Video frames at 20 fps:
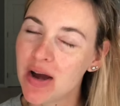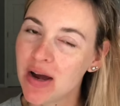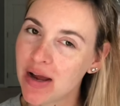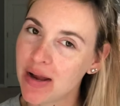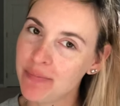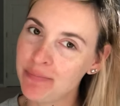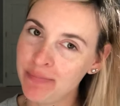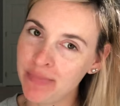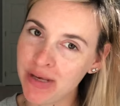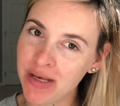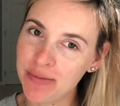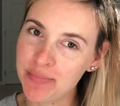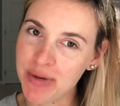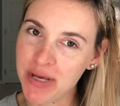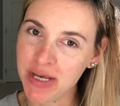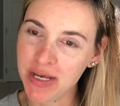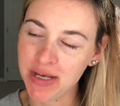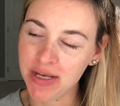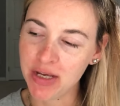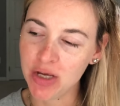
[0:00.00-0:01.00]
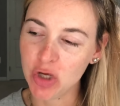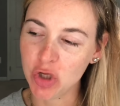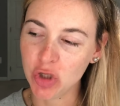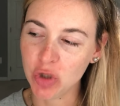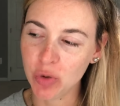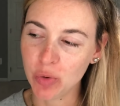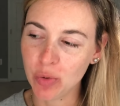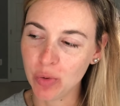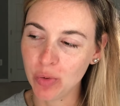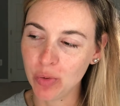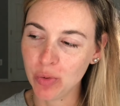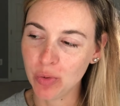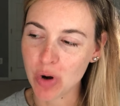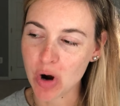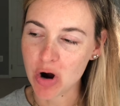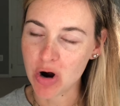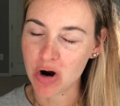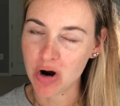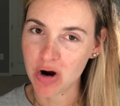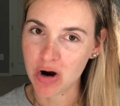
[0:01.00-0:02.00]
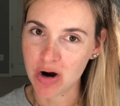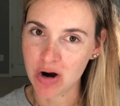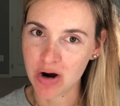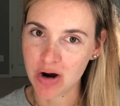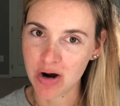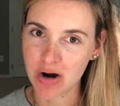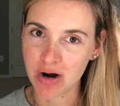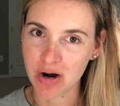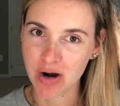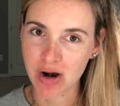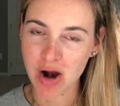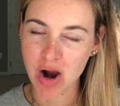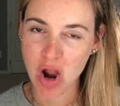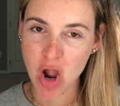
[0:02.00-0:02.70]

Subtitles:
and maybe you are